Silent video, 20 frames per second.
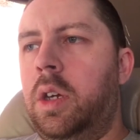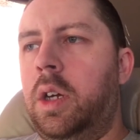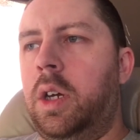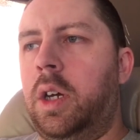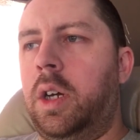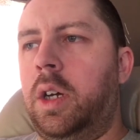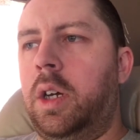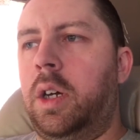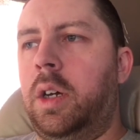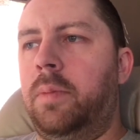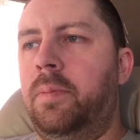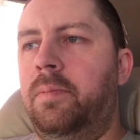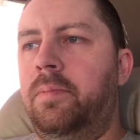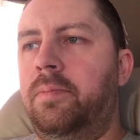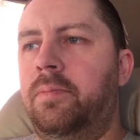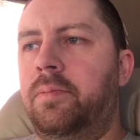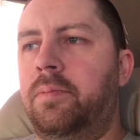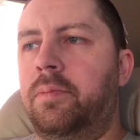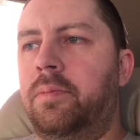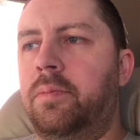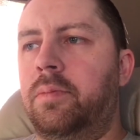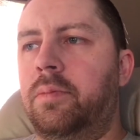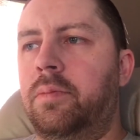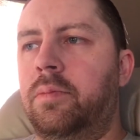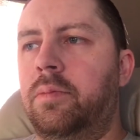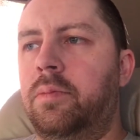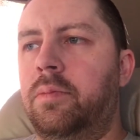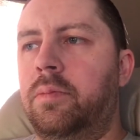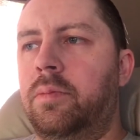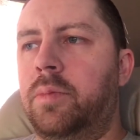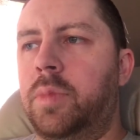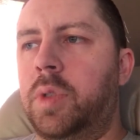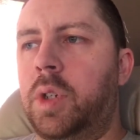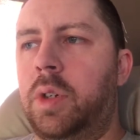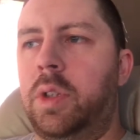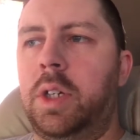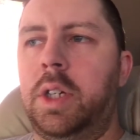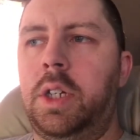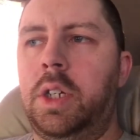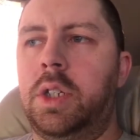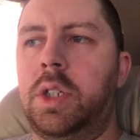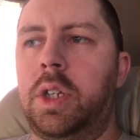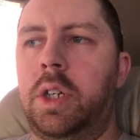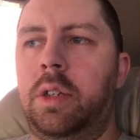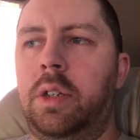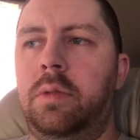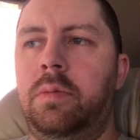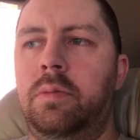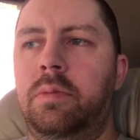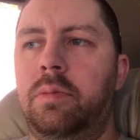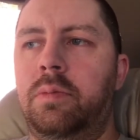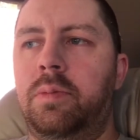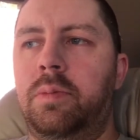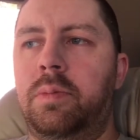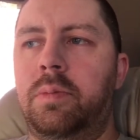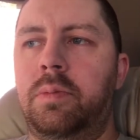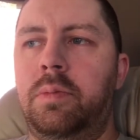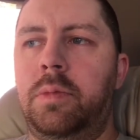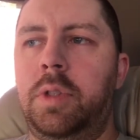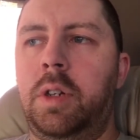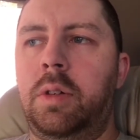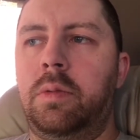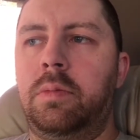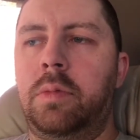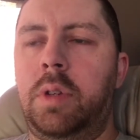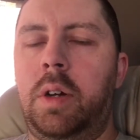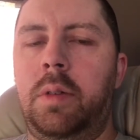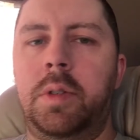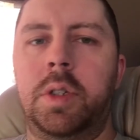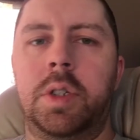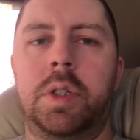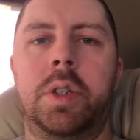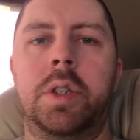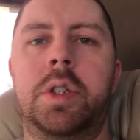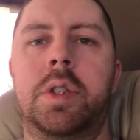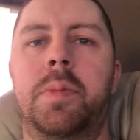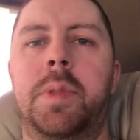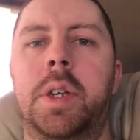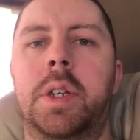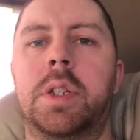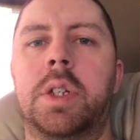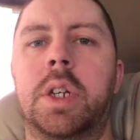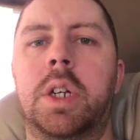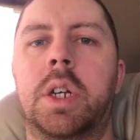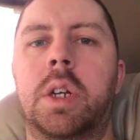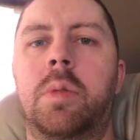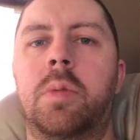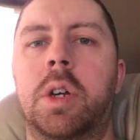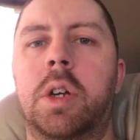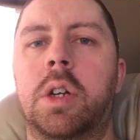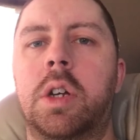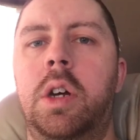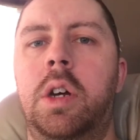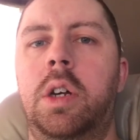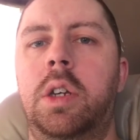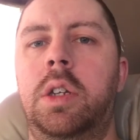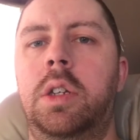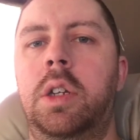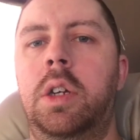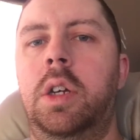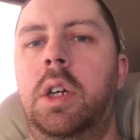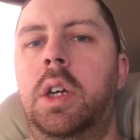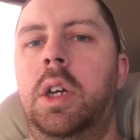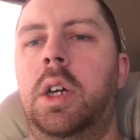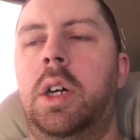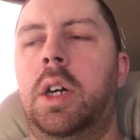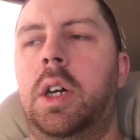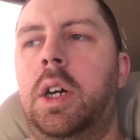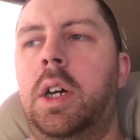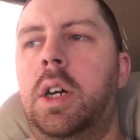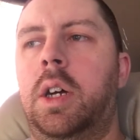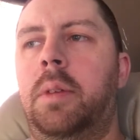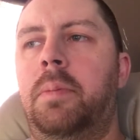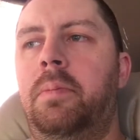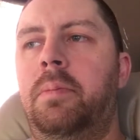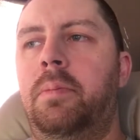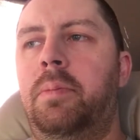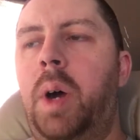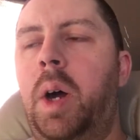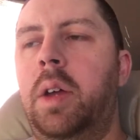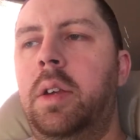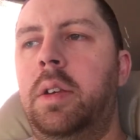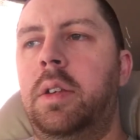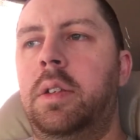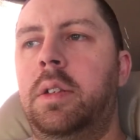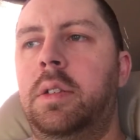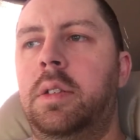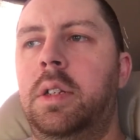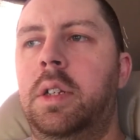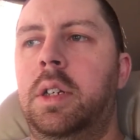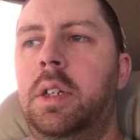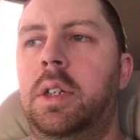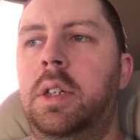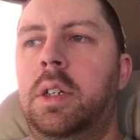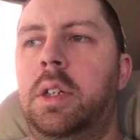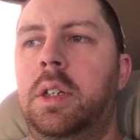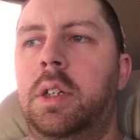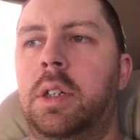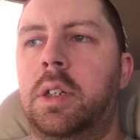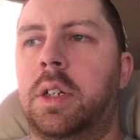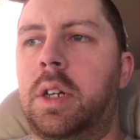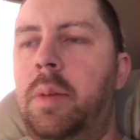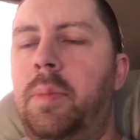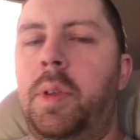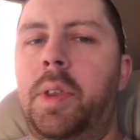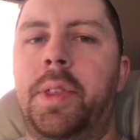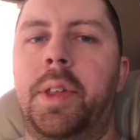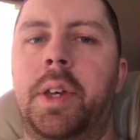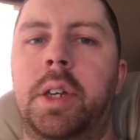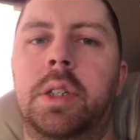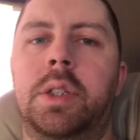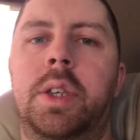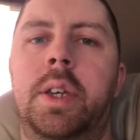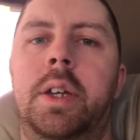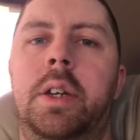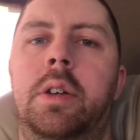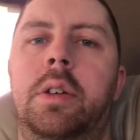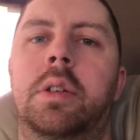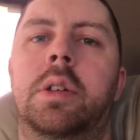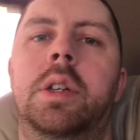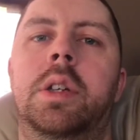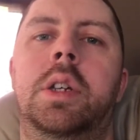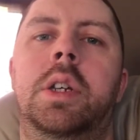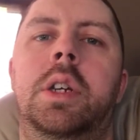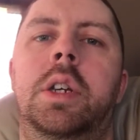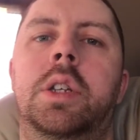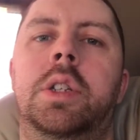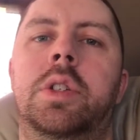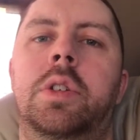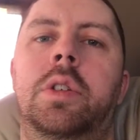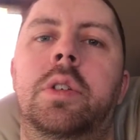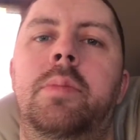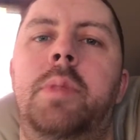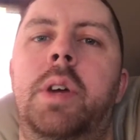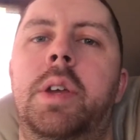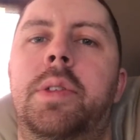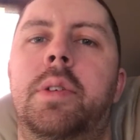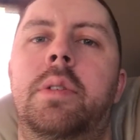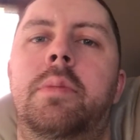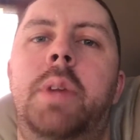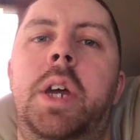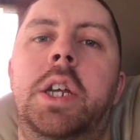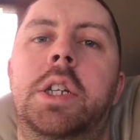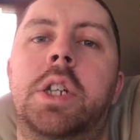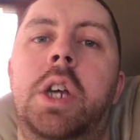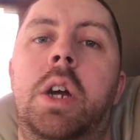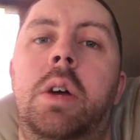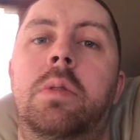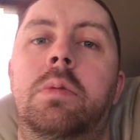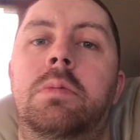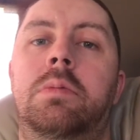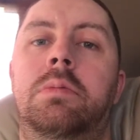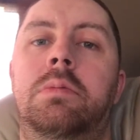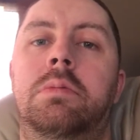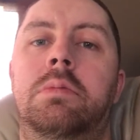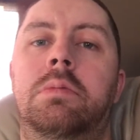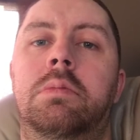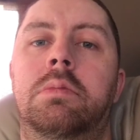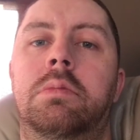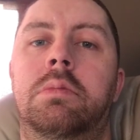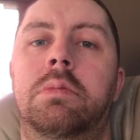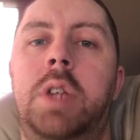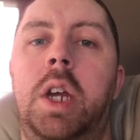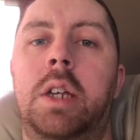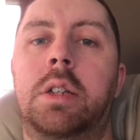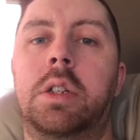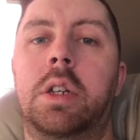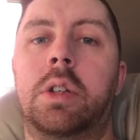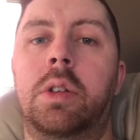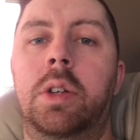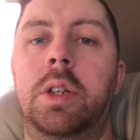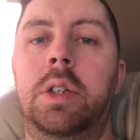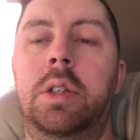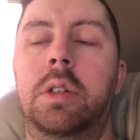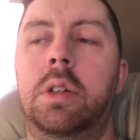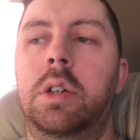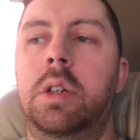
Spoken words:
So like I said, you know, obviously some things I got to work on. But a couple things there. It's only my third match out, technically.